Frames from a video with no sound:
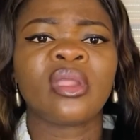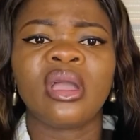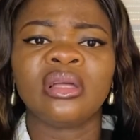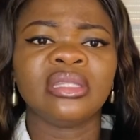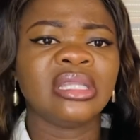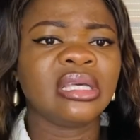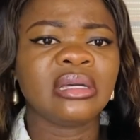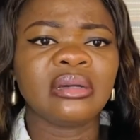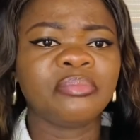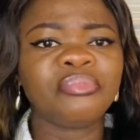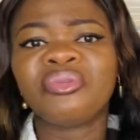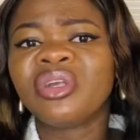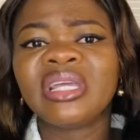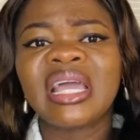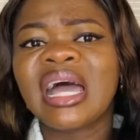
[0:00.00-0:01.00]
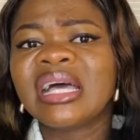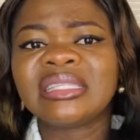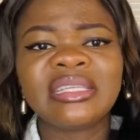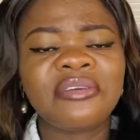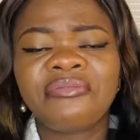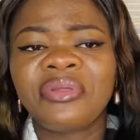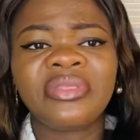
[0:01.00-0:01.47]
the prayers,
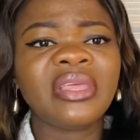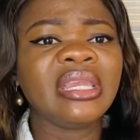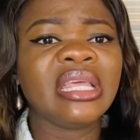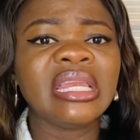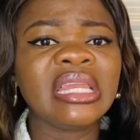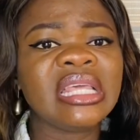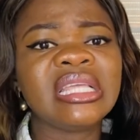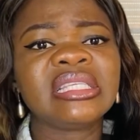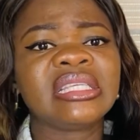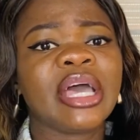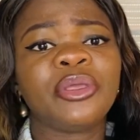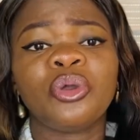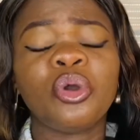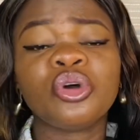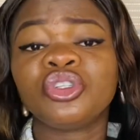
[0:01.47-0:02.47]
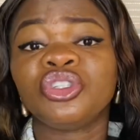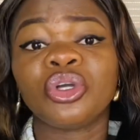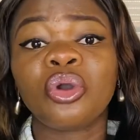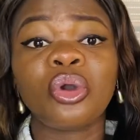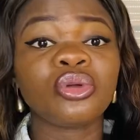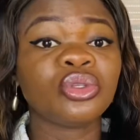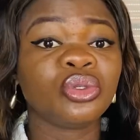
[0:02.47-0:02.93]
everything in it, and you urge the
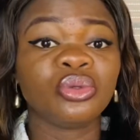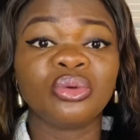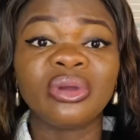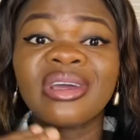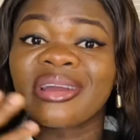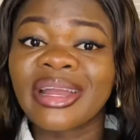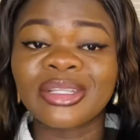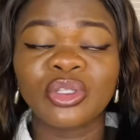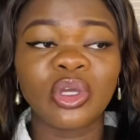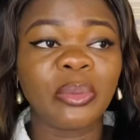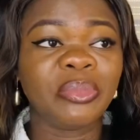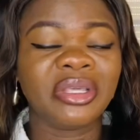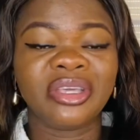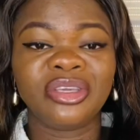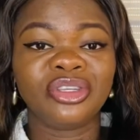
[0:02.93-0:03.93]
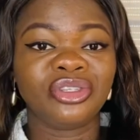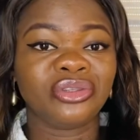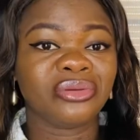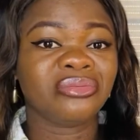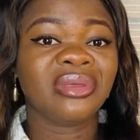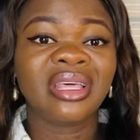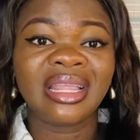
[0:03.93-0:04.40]
court to grant your application.